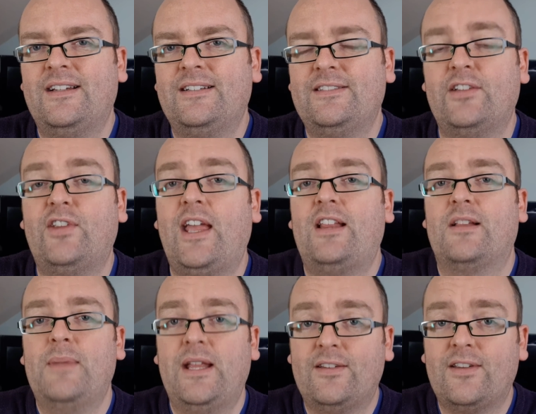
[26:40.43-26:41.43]
to take
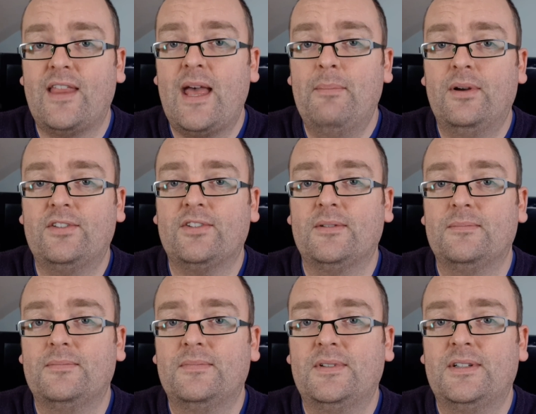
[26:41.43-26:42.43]
them into their bosom,
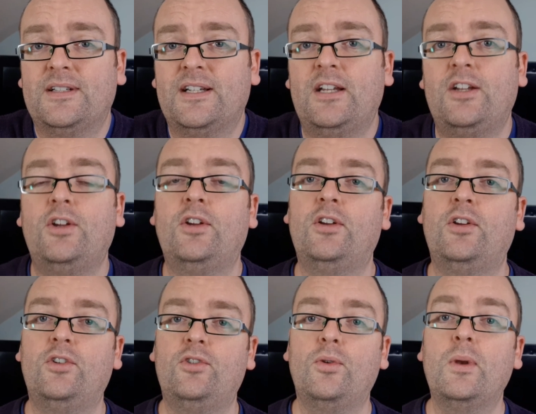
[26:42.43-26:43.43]

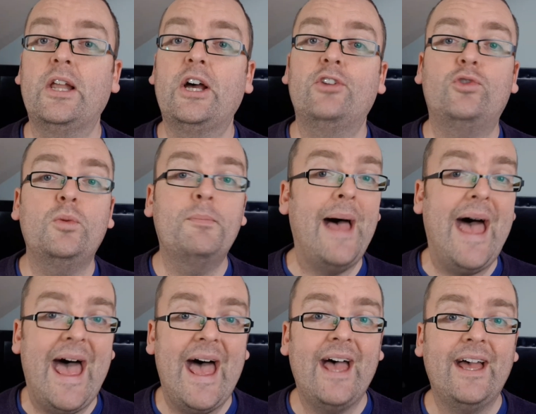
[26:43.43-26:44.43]
to learn to
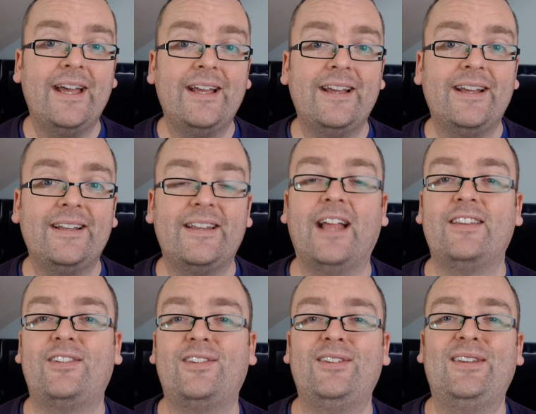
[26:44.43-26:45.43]
bear,
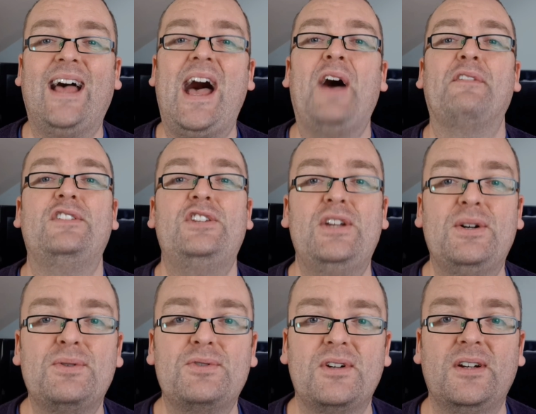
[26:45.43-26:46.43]
that's to have
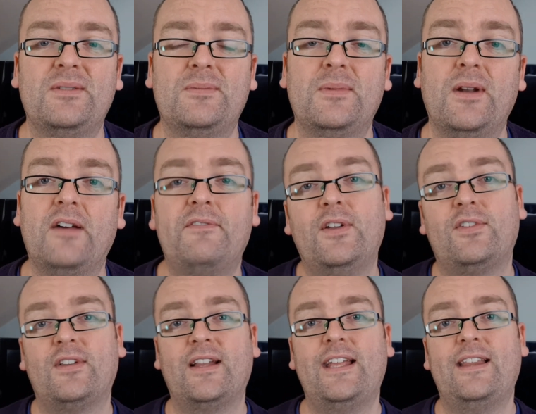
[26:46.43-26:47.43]
children. Well,
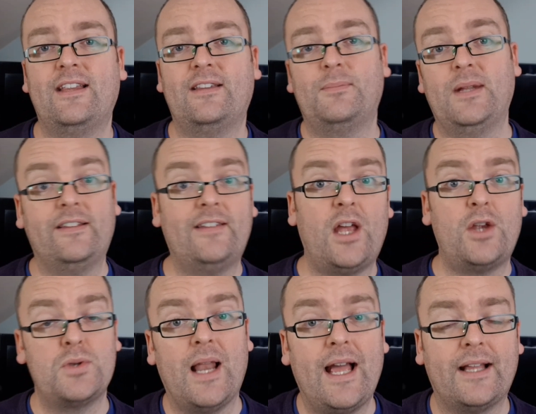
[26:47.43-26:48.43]
obviously there's been a
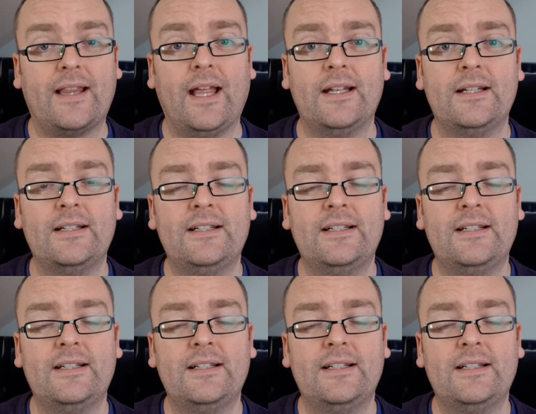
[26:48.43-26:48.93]
sexual act then.